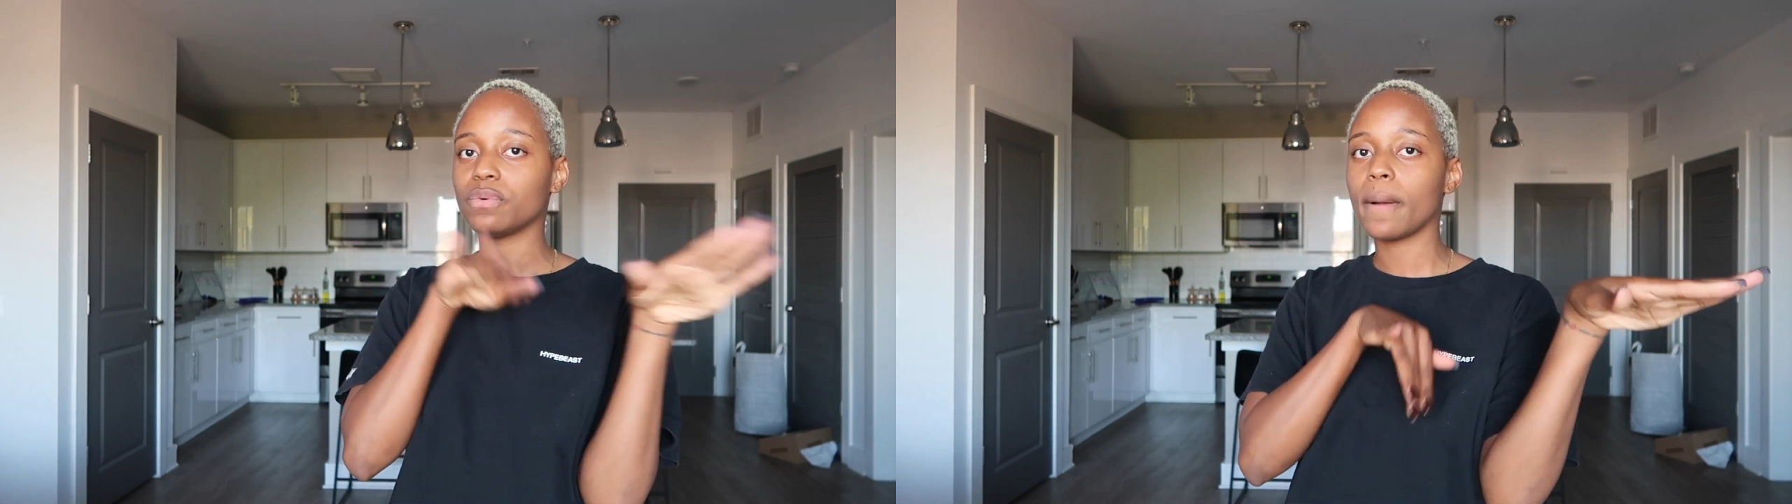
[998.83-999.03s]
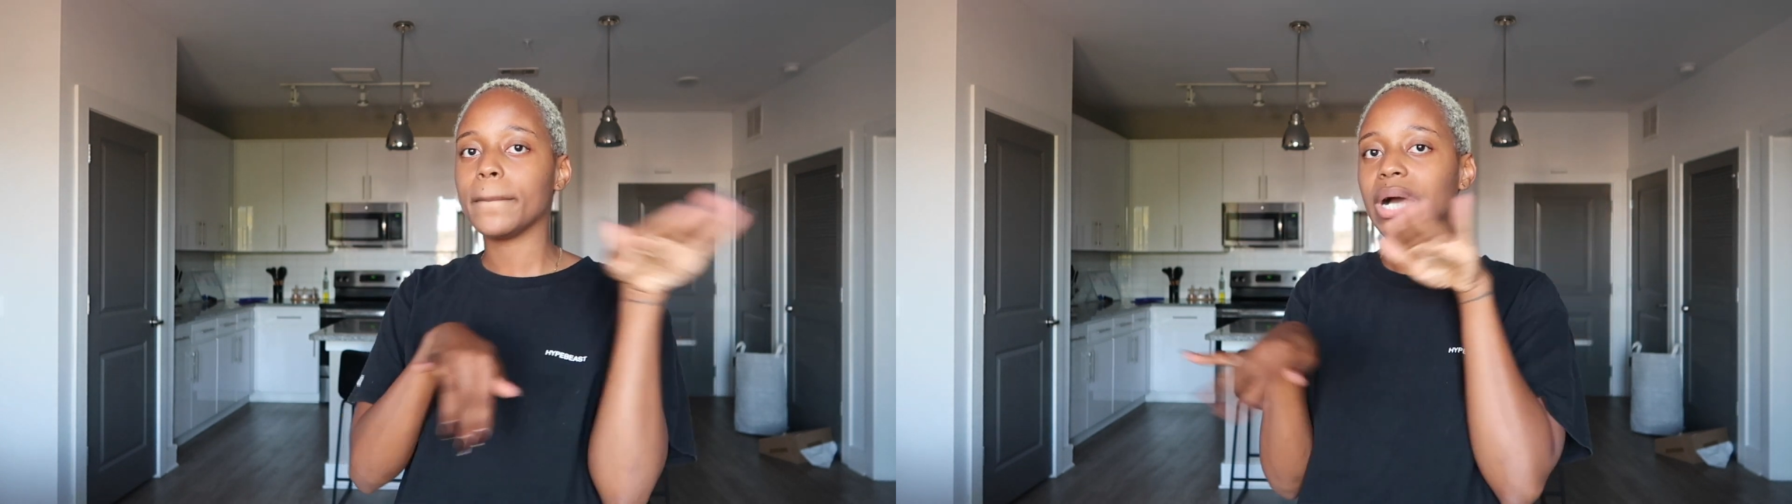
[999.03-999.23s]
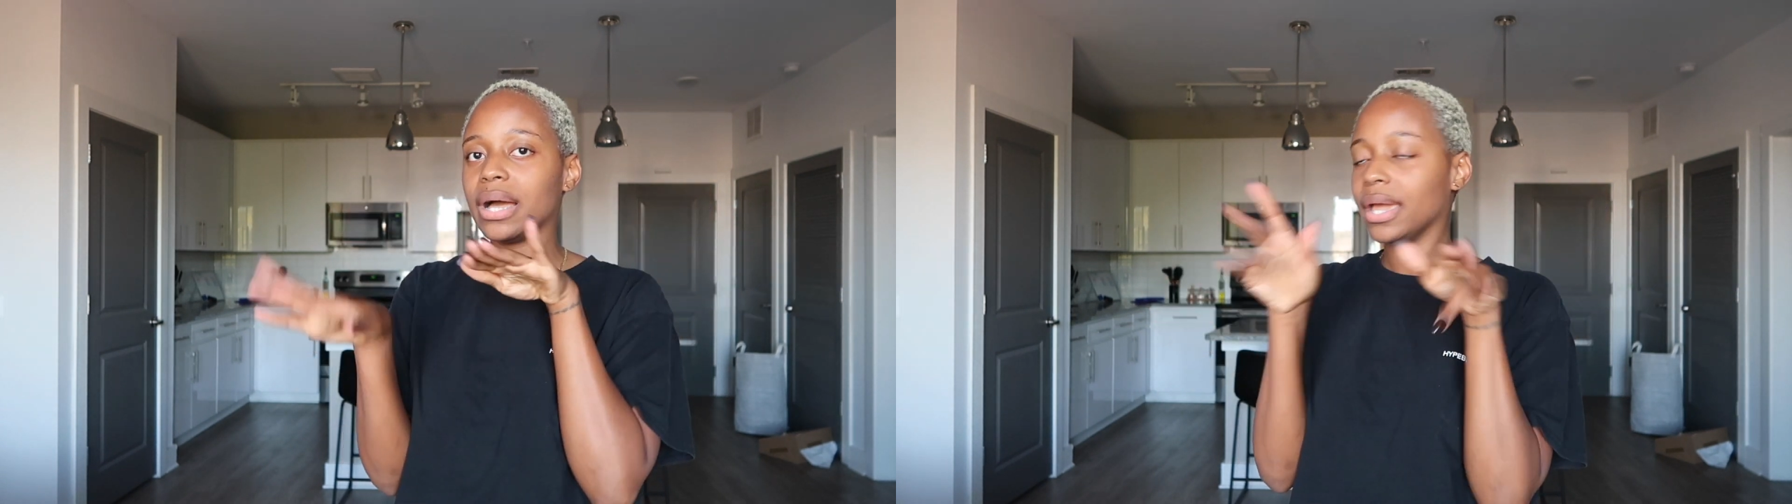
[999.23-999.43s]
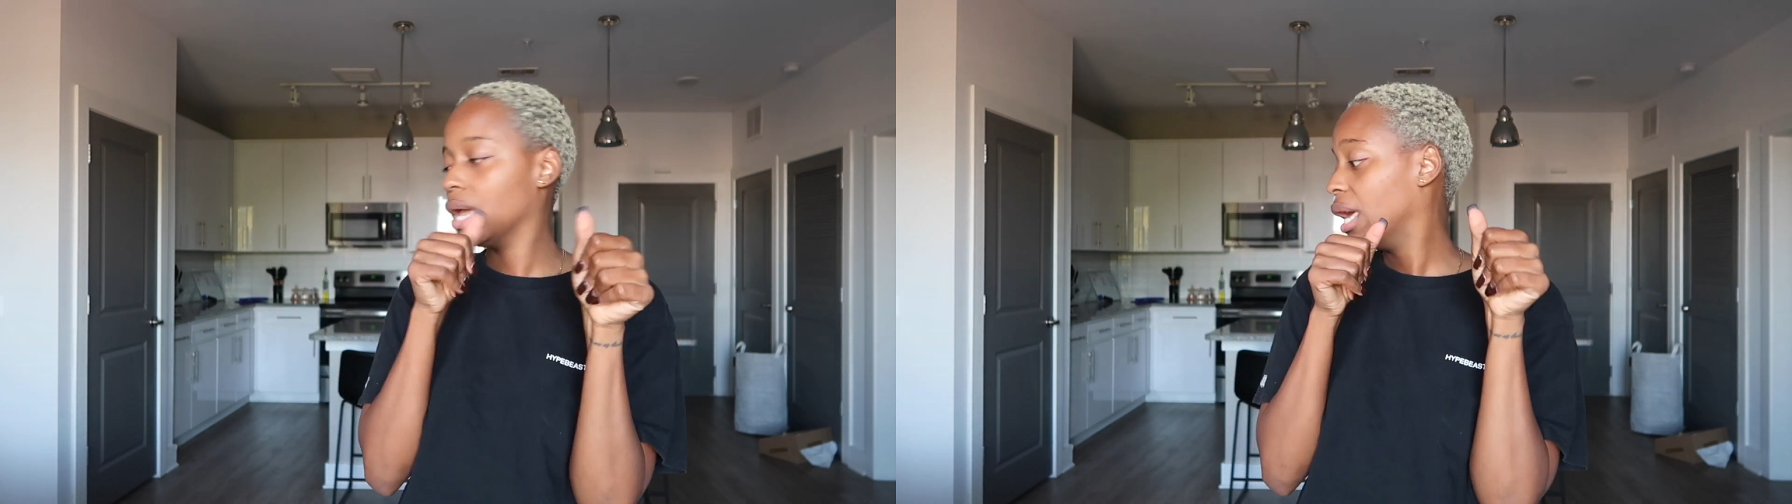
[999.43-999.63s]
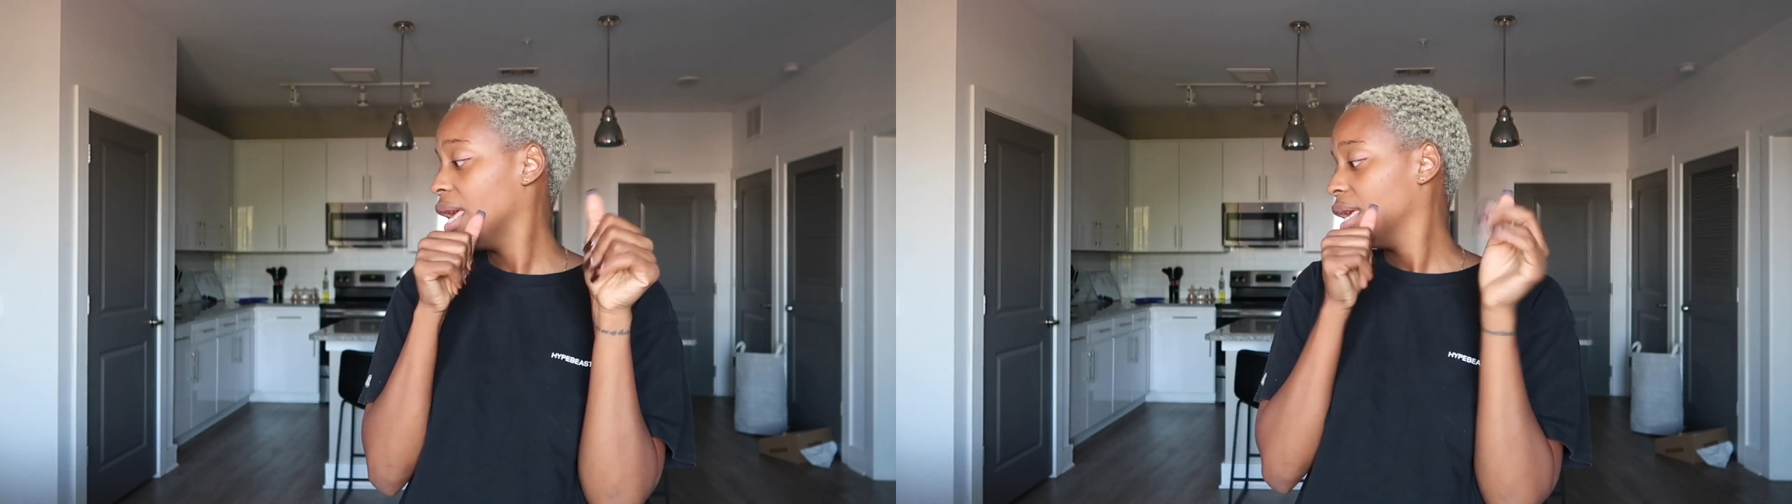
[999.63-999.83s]
for
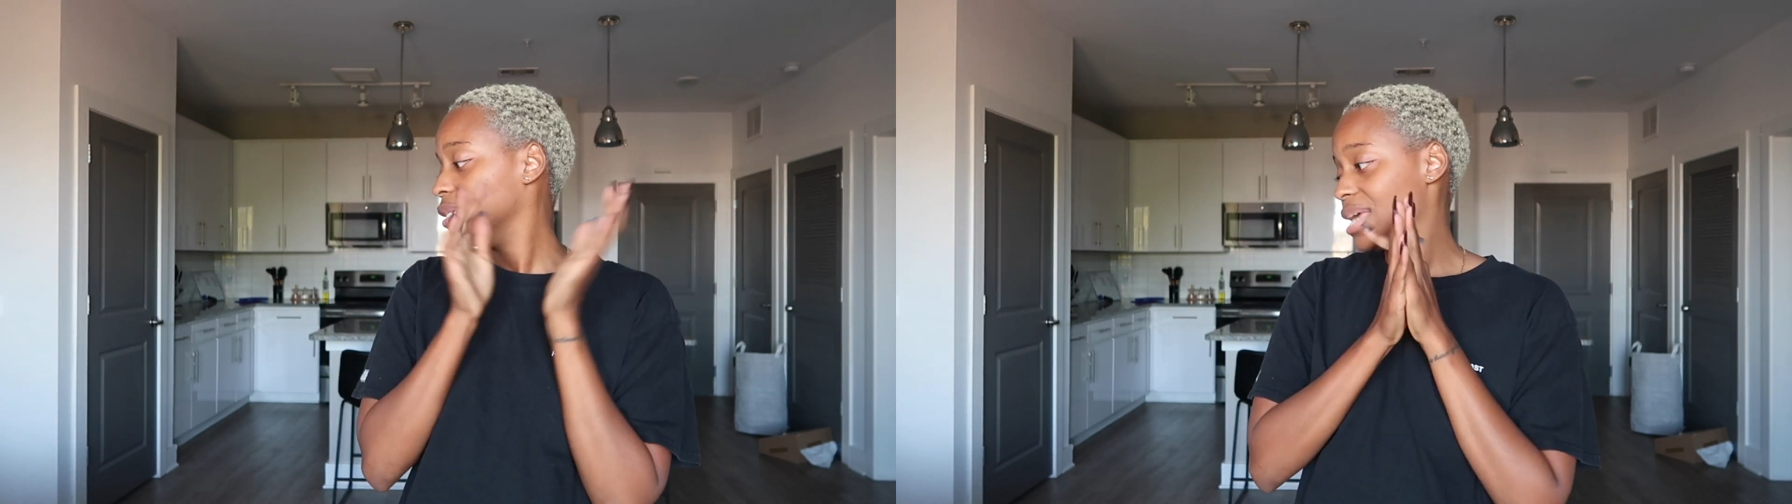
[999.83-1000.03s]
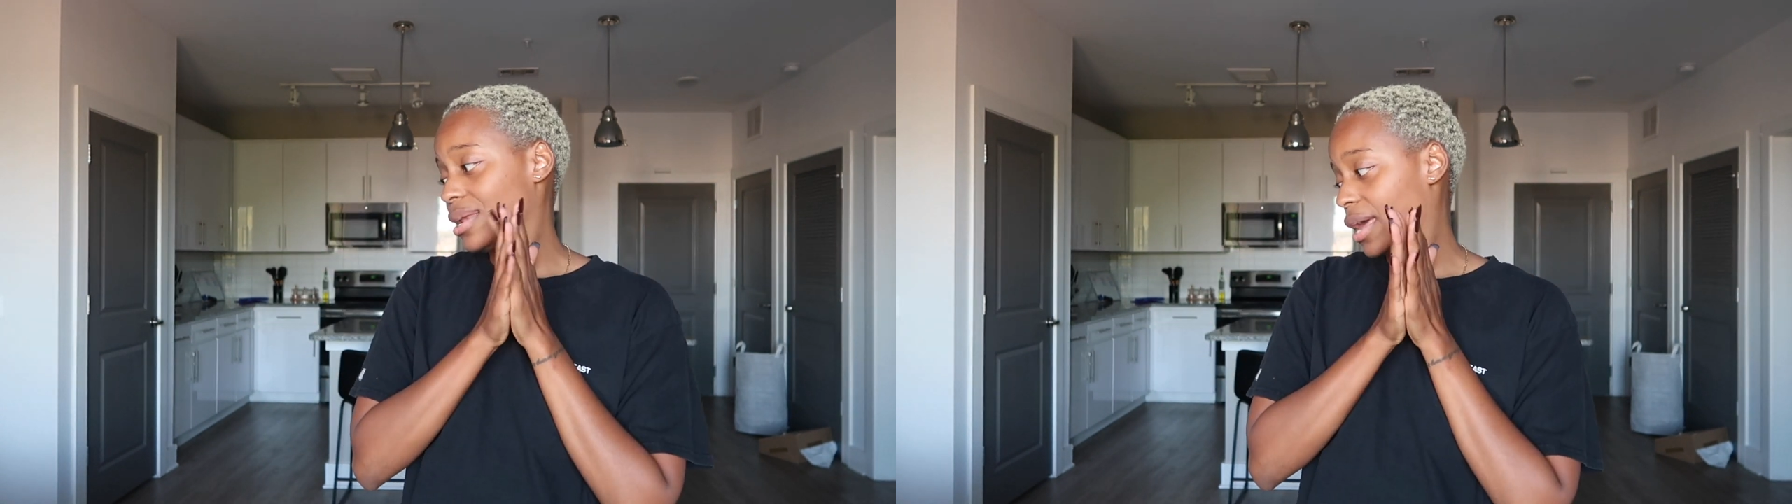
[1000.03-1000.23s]
my date